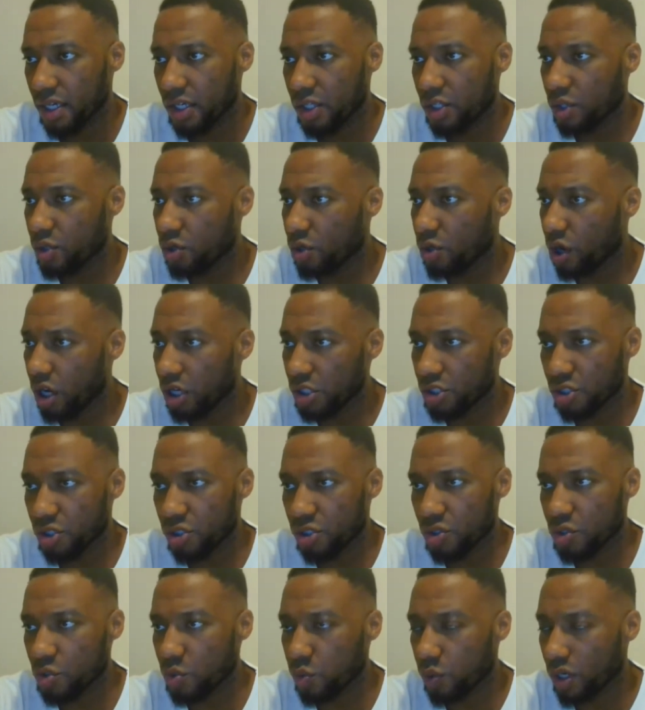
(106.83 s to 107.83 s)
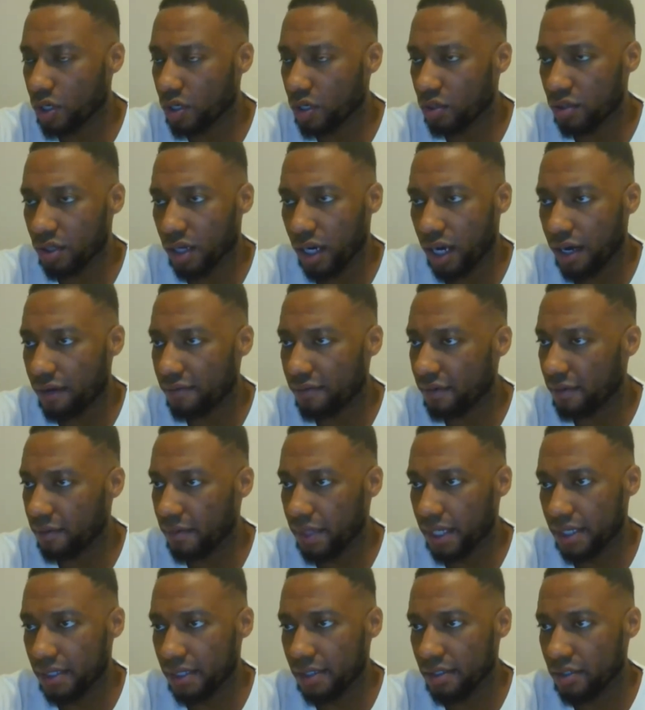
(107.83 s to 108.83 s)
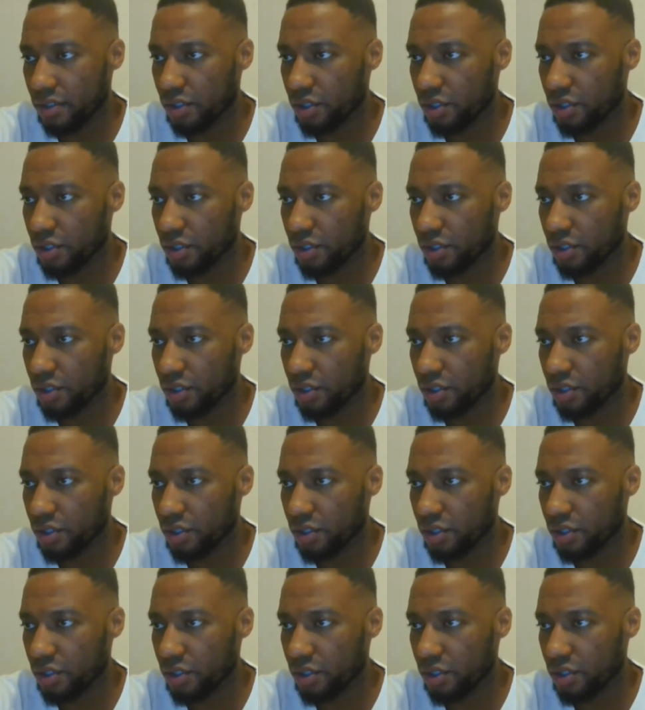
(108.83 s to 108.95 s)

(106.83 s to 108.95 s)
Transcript: You gotta choose one or the other, man.